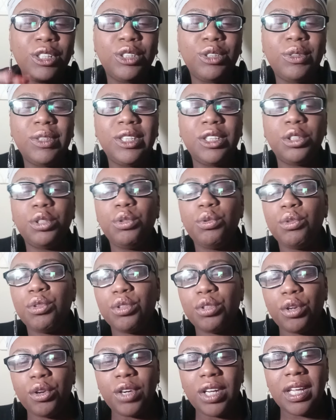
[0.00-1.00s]
So it took you
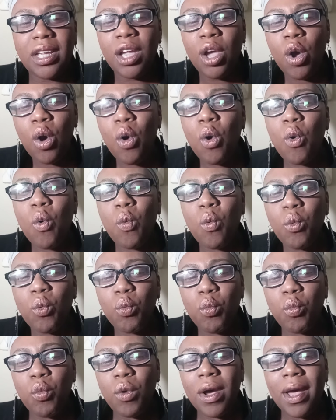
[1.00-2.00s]
30.
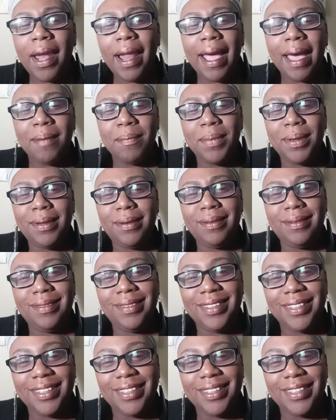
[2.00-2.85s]
What happened?